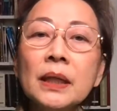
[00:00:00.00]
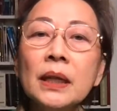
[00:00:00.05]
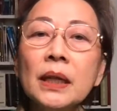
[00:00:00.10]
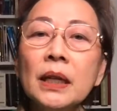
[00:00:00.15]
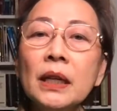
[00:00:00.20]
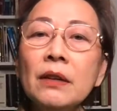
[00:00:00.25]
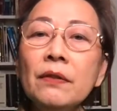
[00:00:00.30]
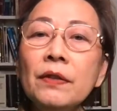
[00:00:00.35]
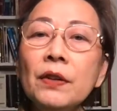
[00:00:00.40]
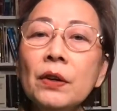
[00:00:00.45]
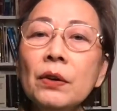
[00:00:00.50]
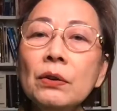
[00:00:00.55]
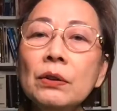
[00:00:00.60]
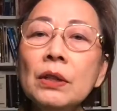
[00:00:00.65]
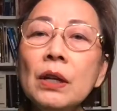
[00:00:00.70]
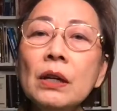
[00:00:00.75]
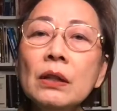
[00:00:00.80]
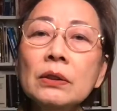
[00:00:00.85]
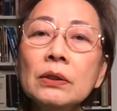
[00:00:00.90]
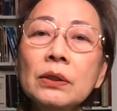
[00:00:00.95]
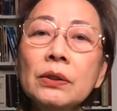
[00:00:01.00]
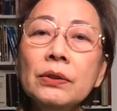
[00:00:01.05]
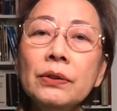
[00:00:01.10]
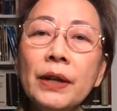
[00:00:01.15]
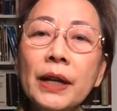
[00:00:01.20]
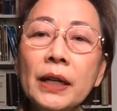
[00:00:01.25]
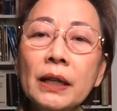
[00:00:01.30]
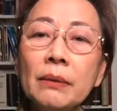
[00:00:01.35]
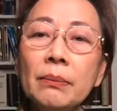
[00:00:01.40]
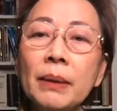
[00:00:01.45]
If your doctor
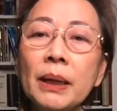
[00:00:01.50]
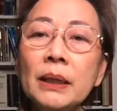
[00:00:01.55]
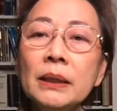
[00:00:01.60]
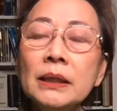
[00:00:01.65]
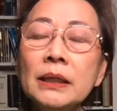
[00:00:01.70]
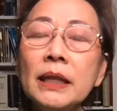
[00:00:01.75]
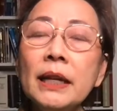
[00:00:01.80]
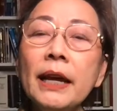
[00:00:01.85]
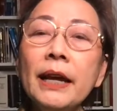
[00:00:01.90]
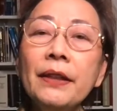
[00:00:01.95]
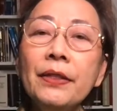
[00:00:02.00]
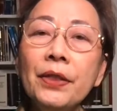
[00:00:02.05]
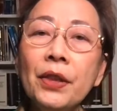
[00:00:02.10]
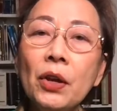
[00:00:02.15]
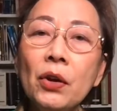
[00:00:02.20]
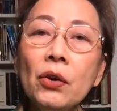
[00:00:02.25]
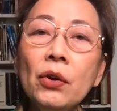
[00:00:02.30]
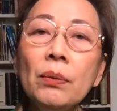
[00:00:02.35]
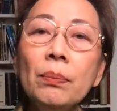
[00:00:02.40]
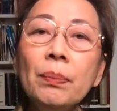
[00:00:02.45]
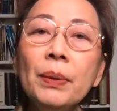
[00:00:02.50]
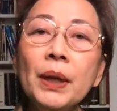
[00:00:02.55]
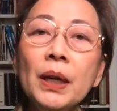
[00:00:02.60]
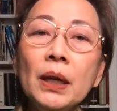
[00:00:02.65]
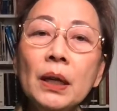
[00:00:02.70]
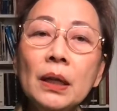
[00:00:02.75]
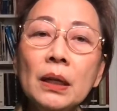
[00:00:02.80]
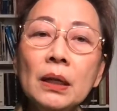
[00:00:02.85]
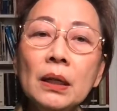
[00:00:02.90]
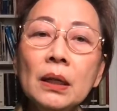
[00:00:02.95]
recommends light
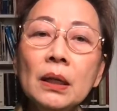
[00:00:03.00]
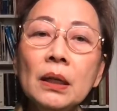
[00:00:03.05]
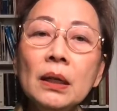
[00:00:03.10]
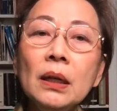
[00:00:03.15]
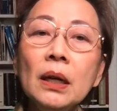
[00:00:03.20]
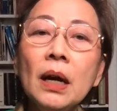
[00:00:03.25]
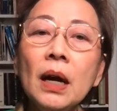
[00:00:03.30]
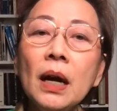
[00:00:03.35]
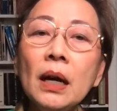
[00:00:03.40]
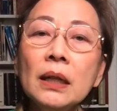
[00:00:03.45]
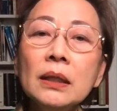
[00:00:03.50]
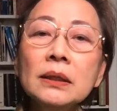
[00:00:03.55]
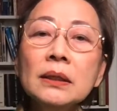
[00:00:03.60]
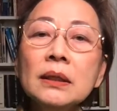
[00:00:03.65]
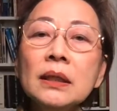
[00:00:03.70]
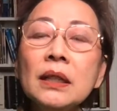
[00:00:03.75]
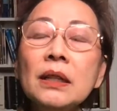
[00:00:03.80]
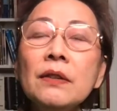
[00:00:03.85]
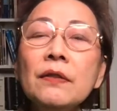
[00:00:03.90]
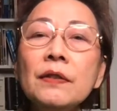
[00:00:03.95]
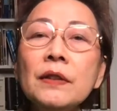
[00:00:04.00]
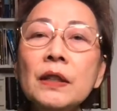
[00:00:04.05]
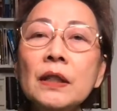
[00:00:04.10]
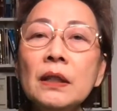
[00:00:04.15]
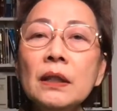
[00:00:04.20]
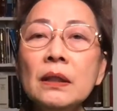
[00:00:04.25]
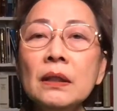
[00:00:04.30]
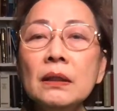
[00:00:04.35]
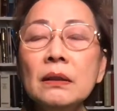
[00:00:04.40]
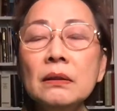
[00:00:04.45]
therapy, ask if
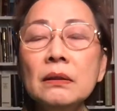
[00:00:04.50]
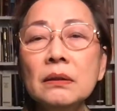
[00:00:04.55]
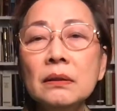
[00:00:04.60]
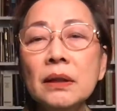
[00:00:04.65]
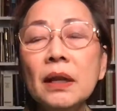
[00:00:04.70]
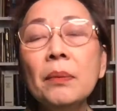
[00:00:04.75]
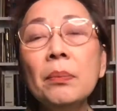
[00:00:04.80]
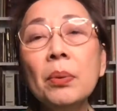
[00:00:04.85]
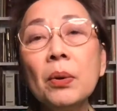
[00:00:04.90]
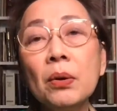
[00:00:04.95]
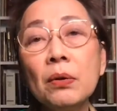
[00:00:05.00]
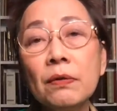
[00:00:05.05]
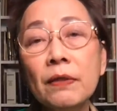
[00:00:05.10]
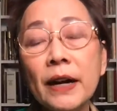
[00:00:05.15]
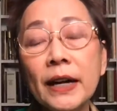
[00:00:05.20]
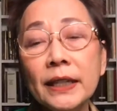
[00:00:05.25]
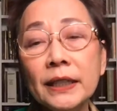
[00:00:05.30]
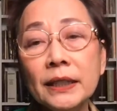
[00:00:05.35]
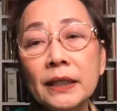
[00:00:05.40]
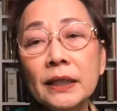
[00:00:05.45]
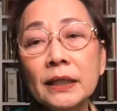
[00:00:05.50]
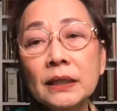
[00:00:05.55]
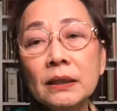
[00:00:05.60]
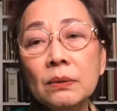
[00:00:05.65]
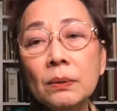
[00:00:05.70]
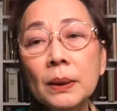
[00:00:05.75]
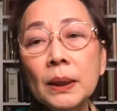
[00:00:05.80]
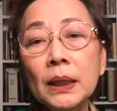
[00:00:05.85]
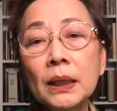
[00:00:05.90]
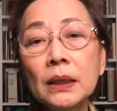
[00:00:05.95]
they provide this
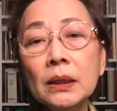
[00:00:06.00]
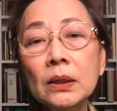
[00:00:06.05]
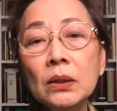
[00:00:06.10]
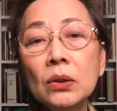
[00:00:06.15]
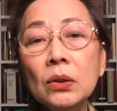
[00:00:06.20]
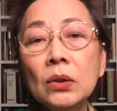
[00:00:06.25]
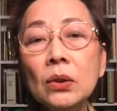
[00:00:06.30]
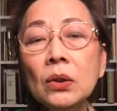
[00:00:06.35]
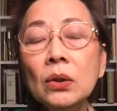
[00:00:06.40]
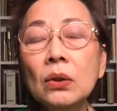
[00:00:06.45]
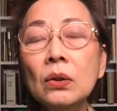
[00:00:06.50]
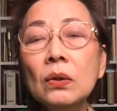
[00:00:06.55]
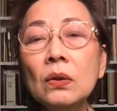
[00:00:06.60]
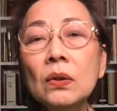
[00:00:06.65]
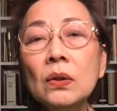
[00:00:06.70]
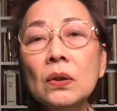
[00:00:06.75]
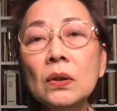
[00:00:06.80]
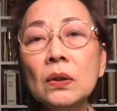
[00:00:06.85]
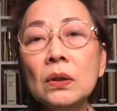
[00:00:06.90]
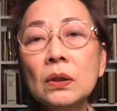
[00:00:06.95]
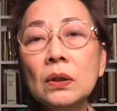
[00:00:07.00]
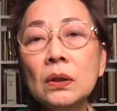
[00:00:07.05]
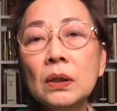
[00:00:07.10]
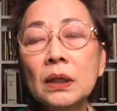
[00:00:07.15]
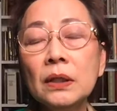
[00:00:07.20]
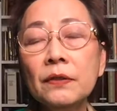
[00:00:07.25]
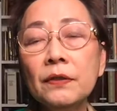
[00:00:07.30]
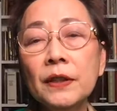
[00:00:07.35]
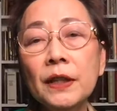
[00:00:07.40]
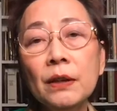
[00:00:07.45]
one, or
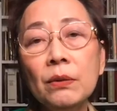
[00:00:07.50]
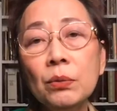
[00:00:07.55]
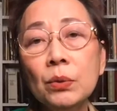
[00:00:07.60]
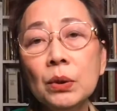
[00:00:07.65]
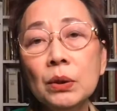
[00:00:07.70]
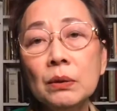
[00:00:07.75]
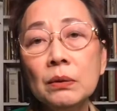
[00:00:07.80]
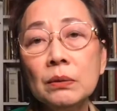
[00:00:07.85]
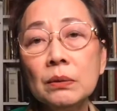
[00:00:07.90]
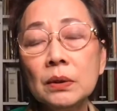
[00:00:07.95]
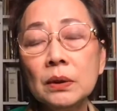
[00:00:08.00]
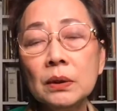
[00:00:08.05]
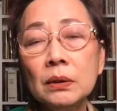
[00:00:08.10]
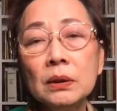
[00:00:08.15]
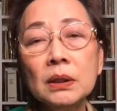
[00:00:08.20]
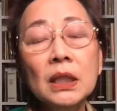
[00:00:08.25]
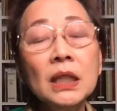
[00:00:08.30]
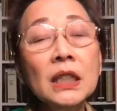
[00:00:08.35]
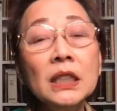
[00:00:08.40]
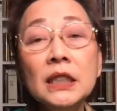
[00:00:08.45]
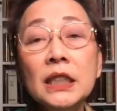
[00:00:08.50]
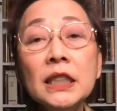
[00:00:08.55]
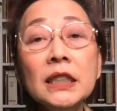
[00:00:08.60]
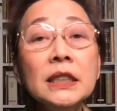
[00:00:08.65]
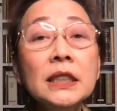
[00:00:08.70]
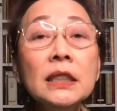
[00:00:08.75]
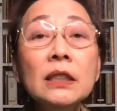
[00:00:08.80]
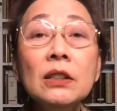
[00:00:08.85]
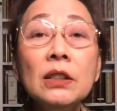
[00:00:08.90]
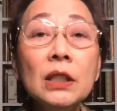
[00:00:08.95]
if they would. It
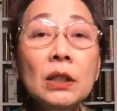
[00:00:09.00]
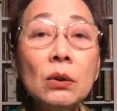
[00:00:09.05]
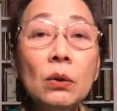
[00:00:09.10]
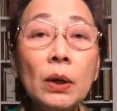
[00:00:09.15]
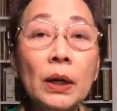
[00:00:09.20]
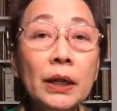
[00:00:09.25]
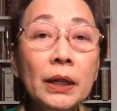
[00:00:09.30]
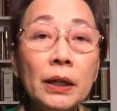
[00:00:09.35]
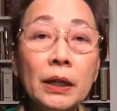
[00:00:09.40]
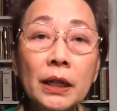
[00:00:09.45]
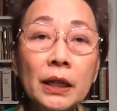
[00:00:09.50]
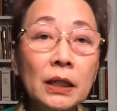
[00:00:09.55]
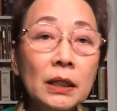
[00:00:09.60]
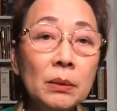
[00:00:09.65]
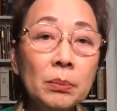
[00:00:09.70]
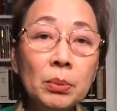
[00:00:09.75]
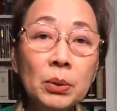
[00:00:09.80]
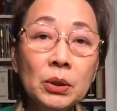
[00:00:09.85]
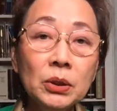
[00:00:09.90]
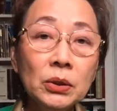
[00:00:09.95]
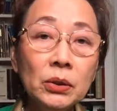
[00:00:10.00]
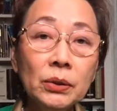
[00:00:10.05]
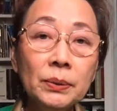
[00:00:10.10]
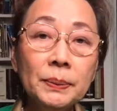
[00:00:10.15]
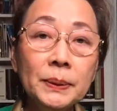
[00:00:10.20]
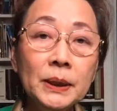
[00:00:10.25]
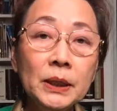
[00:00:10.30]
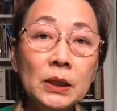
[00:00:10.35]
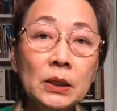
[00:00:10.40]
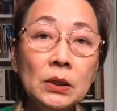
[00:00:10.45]
doesn't require any
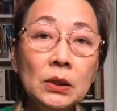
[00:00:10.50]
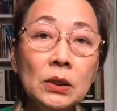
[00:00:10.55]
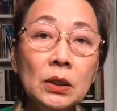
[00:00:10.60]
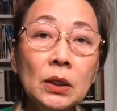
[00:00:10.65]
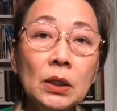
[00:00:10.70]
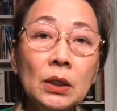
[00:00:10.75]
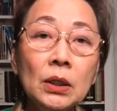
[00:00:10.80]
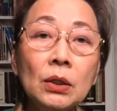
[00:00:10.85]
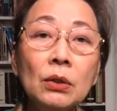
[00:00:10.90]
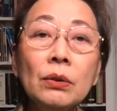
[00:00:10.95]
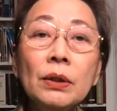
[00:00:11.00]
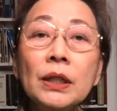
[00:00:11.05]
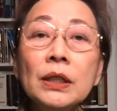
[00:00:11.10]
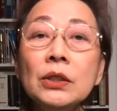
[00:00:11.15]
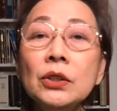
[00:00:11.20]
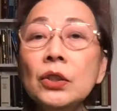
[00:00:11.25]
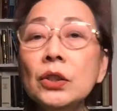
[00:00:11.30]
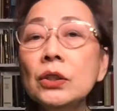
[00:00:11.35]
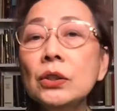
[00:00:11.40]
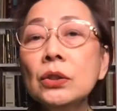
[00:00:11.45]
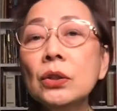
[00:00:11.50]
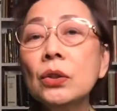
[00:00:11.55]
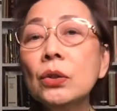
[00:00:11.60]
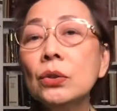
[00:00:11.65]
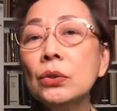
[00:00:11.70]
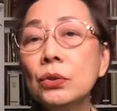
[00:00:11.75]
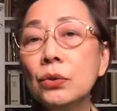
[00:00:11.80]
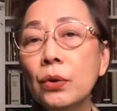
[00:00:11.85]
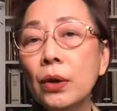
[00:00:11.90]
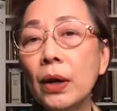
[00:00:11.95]
prescriptions. You can just go
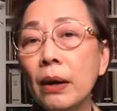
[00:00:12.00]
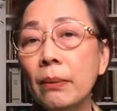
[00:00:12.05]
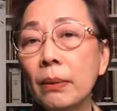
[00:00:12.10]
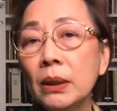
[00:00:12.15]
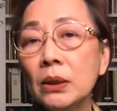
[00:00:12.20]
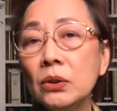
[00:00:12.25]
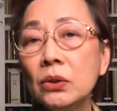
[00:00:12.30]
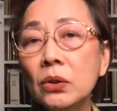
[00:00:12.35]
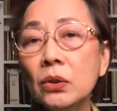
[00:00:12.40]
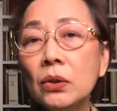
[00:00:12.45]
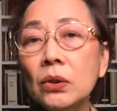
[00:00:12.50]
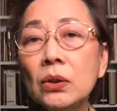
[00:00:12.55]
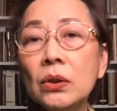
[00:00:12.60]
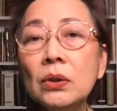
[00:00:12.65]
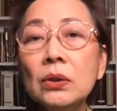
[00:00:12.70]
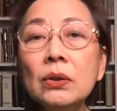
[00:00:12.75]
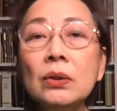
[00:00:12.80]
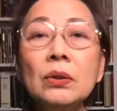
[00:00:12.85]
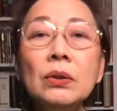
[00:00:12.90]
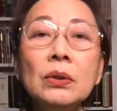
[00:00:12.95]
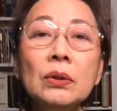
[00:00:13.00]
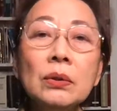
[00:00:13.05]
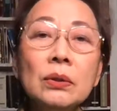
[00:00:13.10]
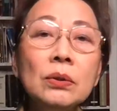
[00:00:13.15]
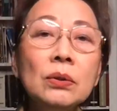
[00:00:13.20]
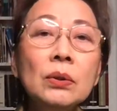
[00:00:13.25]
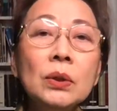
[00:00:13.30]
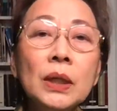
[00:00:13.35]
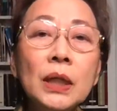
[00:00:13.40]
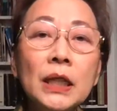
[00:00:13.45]
to Amazon or
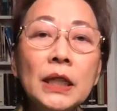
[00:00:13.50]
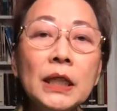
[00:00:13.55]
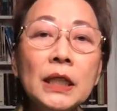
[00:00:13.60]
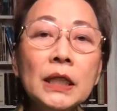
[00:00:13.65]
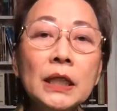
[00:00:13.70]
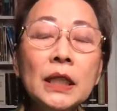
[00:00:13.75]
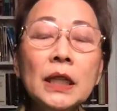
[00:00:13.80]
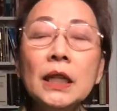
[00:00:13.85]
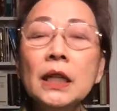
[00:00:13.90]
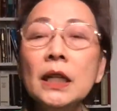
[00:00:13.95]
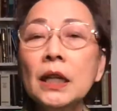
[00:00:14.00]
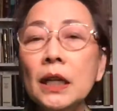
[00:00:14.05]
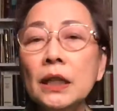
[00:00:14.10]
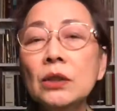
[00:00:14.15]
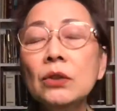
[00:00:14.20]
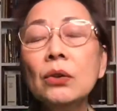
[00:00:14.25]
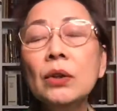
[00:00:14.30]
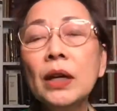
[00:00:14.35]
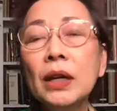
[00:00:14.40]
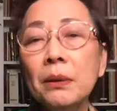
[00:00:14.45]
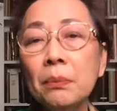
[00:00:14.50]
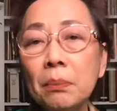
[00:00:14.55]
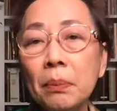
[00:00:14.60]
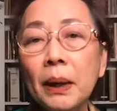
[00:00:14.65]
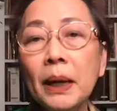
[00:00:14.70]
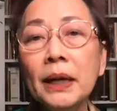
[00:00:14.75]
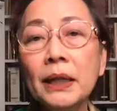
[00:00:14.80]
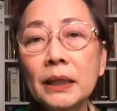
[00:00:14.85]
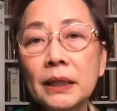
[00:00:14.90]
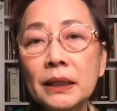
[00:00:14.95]
Google it, and you can
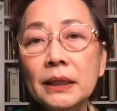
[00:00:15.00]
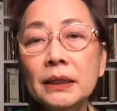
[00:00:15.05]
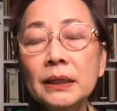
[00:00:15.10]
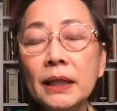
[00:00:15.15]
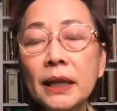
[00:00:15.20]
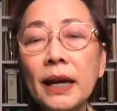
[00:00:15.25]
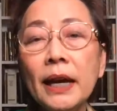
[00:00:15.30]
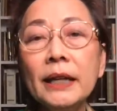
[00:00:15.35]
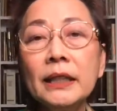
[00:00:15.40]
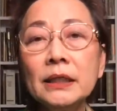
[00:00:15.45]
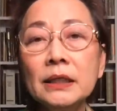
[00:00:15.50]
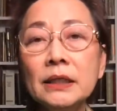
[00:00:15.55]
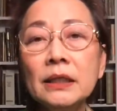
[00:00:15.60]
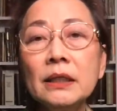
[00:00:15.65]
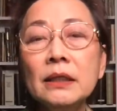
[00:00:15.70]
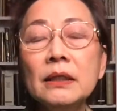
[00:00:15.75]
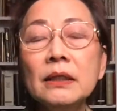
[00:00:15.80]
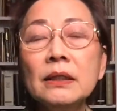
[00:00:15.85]
buy this light